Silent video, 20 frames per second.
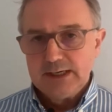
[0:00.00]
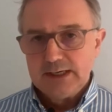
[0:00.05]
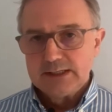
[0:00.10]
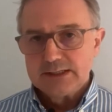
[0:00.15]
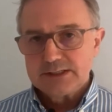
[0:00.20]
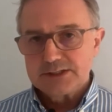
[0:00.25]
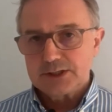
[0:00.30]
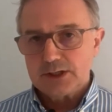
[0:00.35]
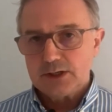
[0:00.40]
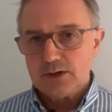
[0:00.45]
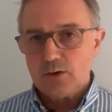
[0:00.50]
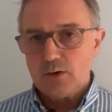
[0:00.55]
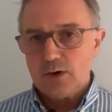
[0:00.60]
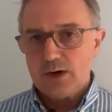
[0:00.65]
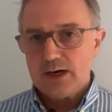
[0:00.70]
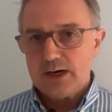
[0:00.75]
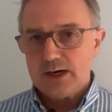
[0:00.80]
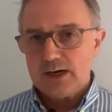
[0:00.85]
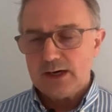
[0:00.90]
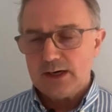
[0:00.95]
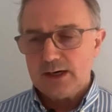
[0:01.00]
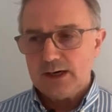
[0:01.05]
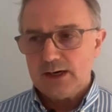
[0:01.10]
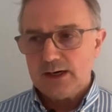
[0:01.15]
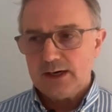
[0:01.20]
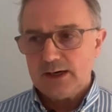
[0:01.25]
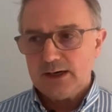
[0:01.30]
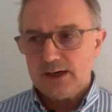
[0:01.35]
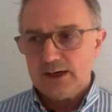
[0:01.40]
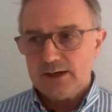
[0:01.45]
So,
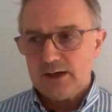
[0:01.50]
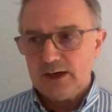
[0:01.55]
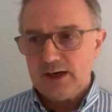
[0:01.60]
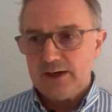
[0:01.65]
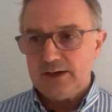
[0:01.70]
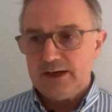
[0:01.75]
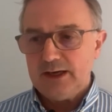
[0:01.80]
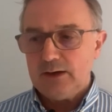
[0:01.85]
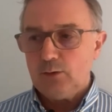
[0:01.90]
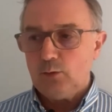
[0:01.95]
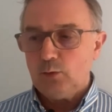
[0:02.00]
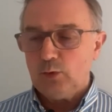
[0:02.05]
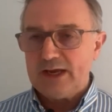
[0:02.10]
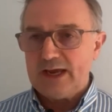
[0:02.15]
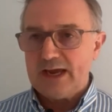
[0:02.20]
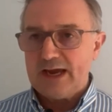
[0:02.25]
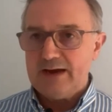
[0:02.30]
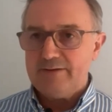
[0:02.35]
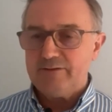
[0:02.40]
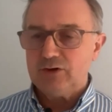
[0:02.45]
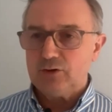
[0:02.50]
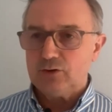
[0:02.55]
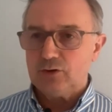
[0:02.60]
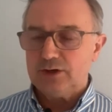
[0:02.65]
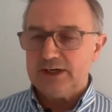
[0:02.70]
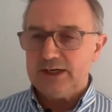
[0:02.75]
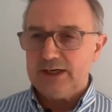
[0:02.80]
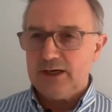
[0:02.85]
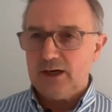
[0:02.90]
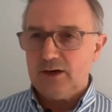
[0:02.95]
and then we haven't
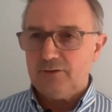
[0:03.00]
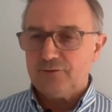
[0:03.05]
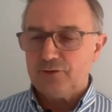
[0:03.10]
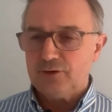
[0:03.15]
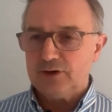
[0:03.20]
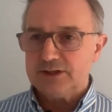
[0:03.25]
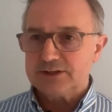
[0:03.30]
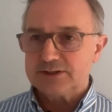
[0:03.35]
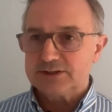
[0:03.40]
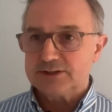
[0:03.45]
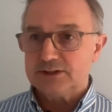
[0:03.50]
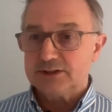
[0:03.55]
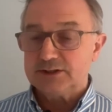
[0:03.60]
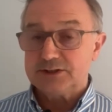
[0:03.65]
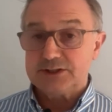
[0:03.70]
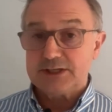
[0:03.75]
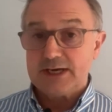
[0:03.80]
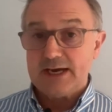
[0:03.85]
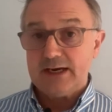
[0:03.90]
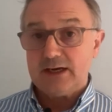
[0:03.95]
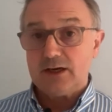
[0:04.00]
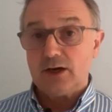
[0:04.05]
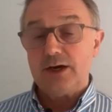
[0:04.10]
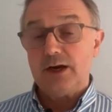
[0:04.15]
got enough, for instance, tech.